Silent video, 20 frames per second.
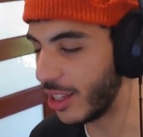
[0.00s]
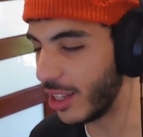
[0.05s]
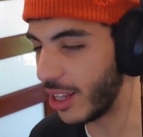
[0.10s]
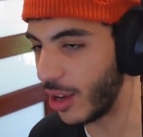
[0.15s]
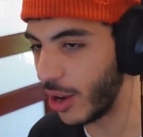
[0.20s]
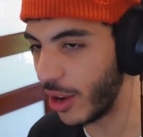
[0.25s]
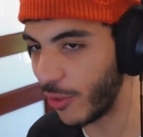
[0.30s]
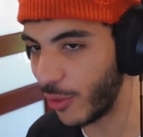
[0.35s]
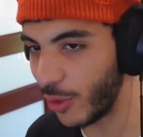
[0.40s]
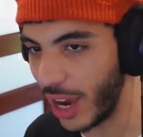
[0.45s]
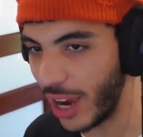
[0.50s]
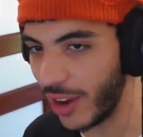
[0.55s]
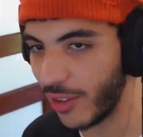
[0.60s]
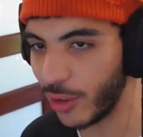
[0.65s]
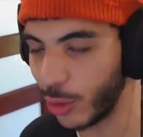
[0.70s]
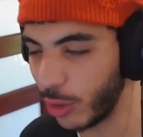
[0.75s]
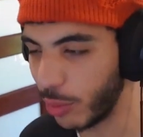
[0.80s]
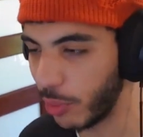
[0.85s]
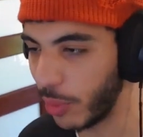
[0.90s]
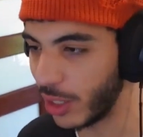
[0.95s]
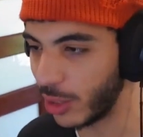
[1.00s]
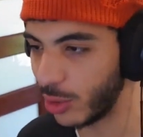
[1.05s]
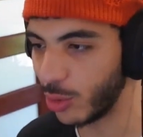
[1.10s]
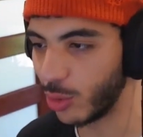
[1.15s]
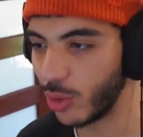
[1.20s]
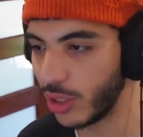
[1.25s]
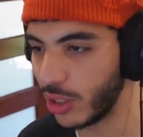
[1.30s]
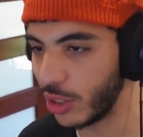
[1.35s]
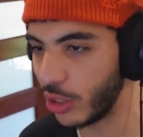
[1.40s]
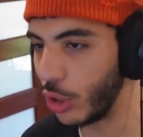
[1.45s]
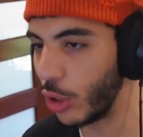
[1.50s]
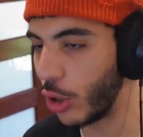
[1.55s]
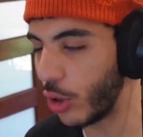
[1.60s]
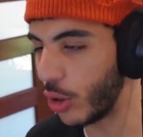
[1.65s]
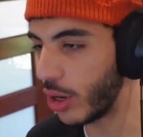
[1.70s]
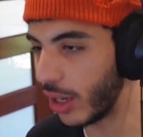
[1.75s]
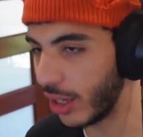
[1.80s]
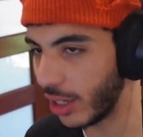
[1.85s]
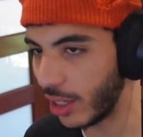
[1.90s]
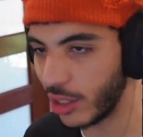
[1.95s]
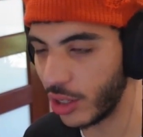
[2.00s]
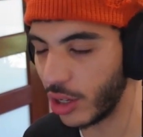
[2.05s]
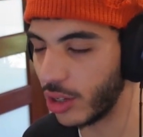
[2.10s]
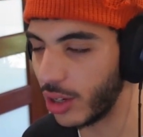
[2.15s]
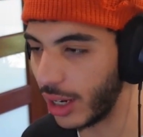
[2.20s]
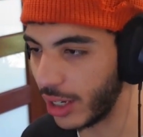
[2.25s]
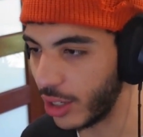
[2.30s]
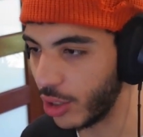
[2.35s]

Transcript: if you have a good mental and you know and like